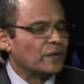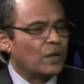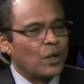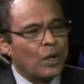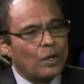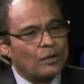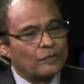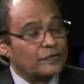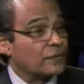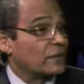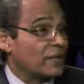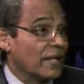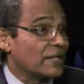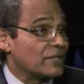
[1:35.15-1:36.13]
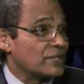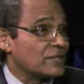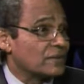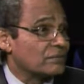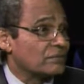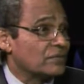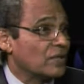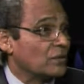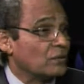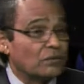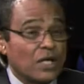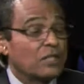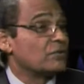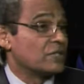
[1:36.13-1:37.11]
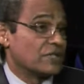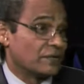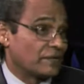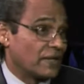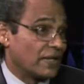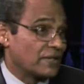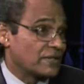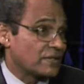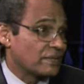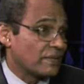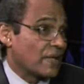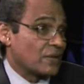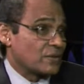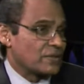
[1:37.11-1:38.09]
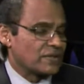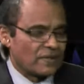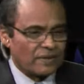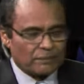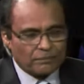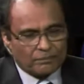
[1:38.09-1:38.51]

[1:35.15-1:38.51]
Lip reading: of your clients, hundreds of clients, thousands of them.